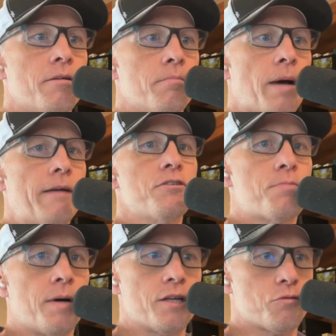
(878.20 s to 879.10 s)
my
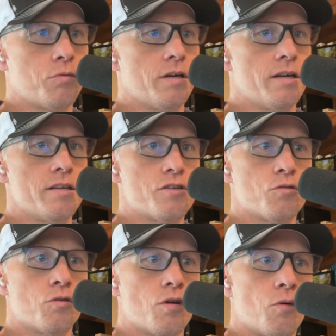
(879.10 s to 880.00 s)
response was,
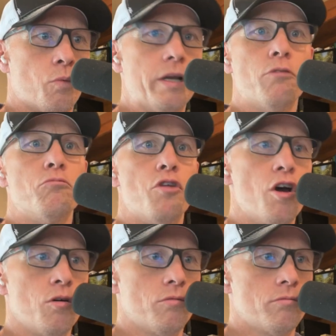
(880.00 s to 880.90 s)
we don't
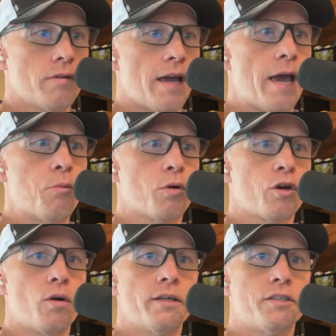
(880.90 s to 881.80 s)
know. And we're
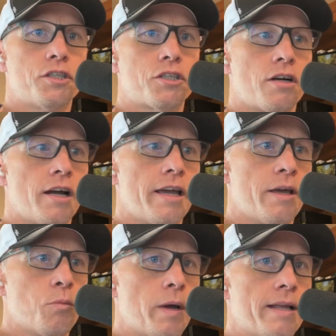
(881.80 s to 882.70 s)
going to try
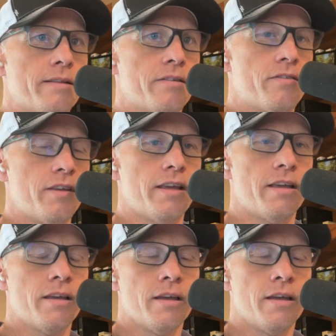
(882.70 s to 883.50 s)
and wait and see.